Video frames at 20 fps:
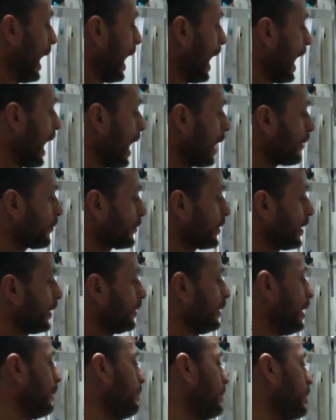After
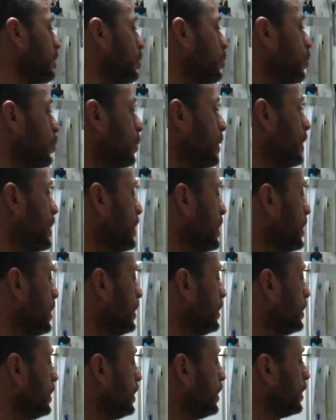rapid cooling,
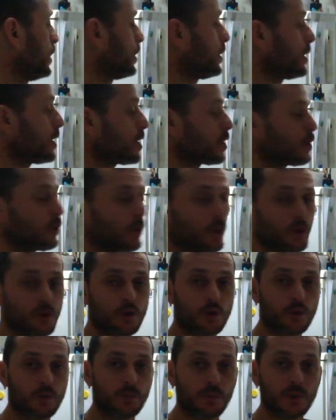the stock
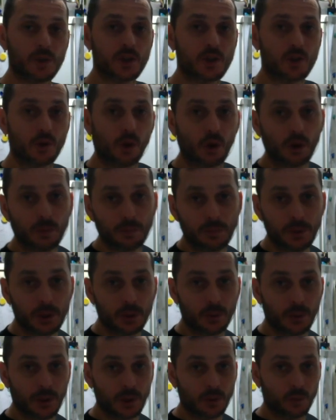should be stored
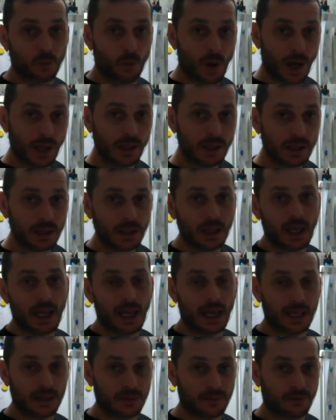between 1
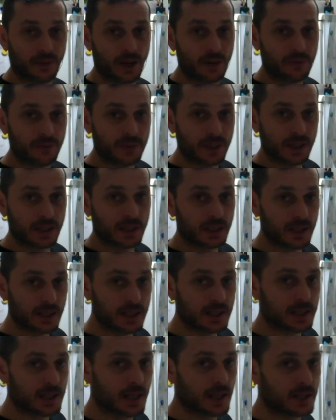and 5
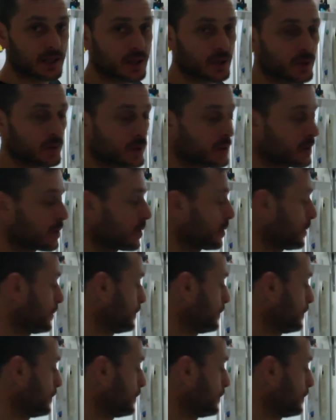degrees Celsius.